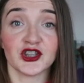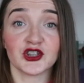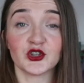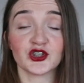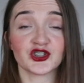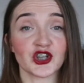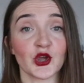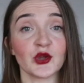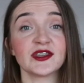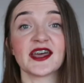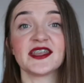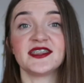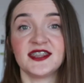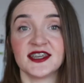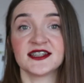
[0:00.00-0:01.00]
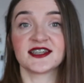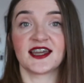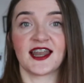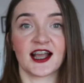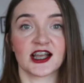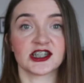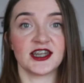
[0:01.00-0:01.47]
To show you that things can
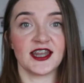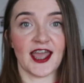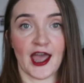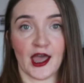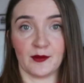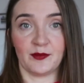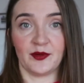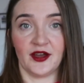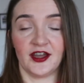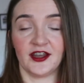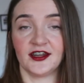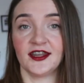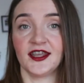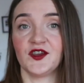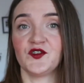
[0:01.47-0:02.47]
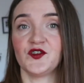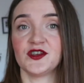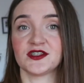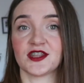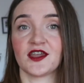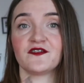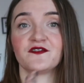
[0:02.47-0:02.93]
actually happen if you
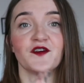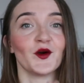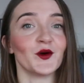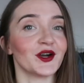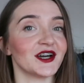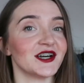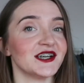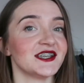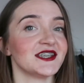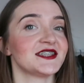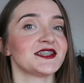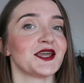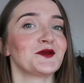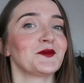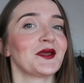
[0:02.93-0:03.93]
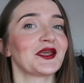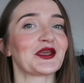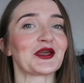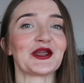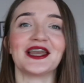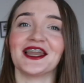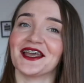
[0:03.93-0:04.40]
stay focused and make
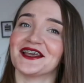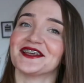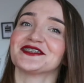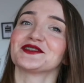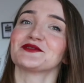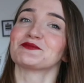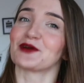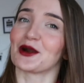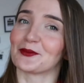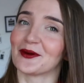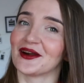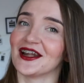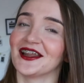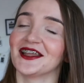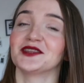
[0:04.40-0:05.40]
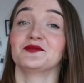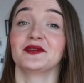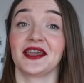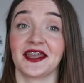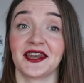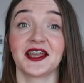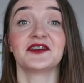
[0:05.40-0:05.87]
your list properly at the
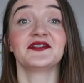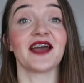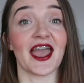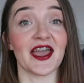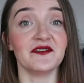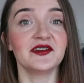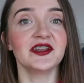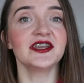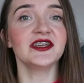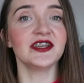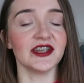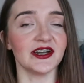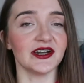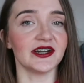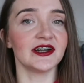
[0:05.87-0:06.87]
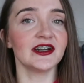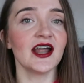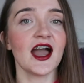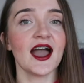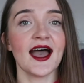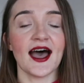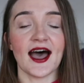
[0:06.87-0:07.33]
beginning of every year,
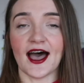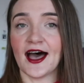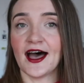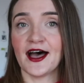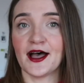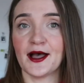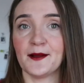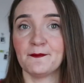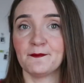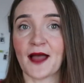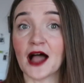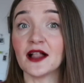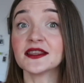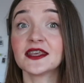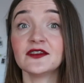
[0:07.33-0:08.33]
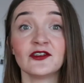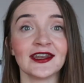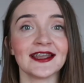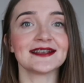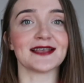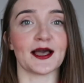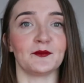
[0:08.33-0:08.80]
I'll give you
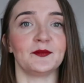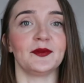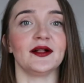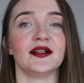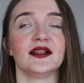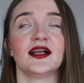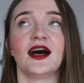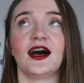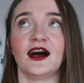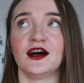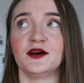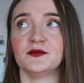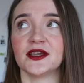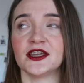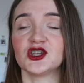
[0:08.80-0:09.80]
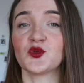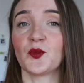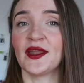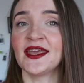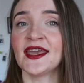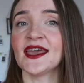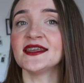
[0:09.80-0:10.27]
an example. In
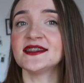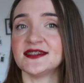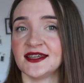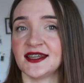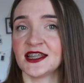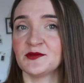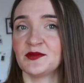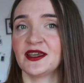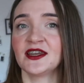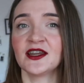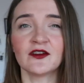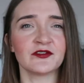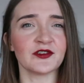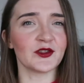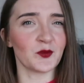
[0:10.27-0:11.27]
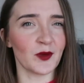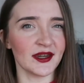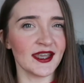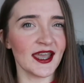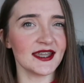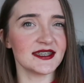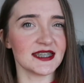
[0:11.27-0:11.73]
2018, at the beginning of
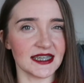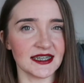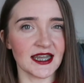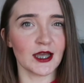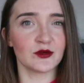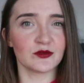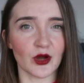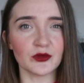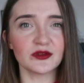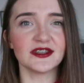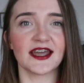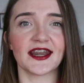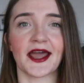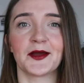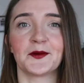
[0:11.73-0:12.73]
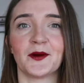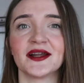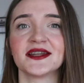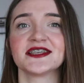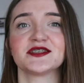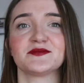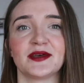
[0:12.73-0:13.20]
2018, I wrote that I
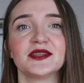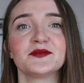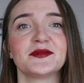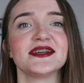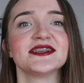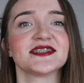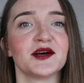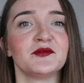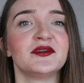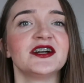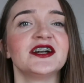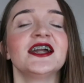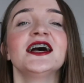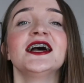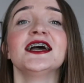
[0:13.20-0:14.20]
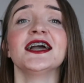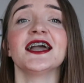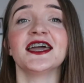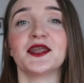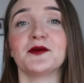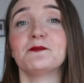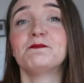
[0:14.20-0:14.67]
want to spend my summer
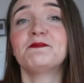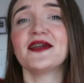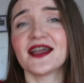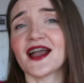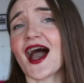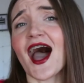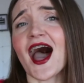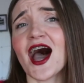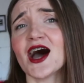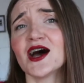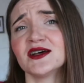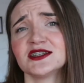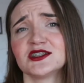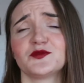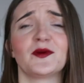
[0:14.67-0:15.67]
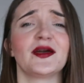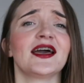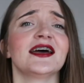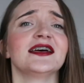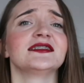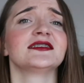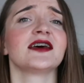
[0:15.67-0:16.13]
in a big house
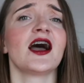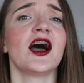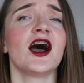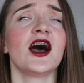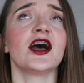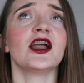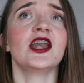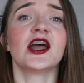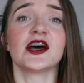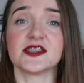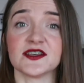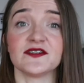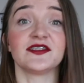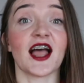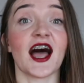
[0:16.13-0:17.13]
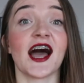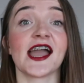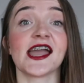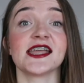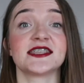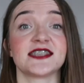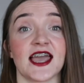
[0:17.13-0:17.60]
with lots of
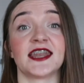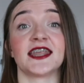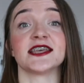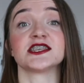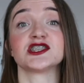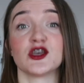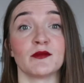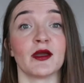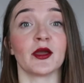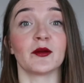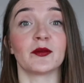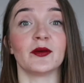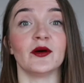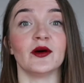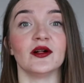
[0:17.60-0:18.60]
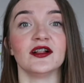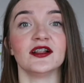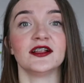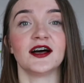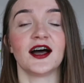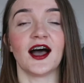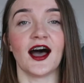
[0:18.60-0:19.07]
light and a swimming pool.
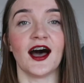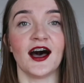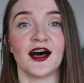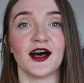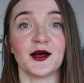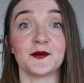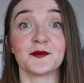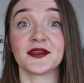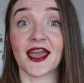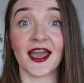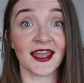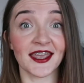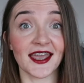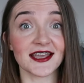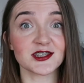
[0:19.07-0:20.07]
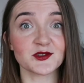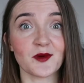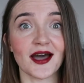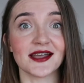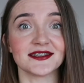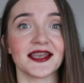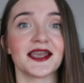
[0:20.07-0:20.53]
And guess
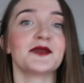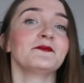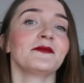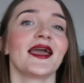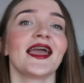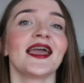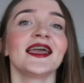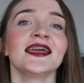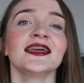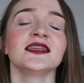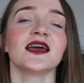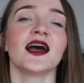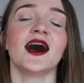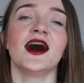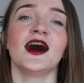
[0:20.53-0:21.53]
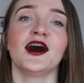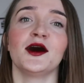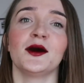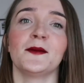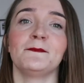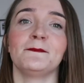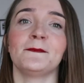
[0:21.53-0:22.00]
what? In May,
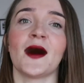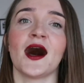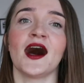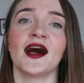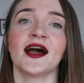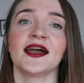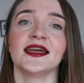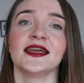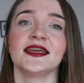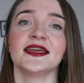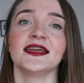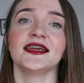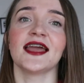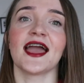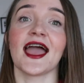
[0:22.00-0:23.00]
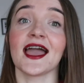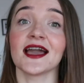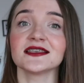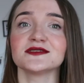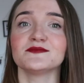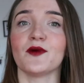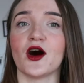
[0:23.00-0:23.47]
my
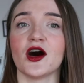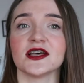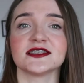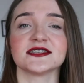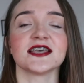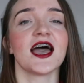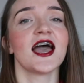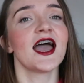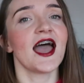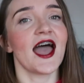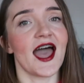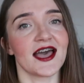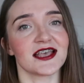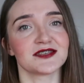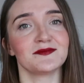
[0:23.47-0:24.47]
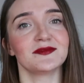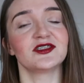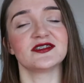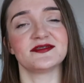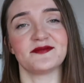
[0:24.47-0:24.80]
ex-boss asked me to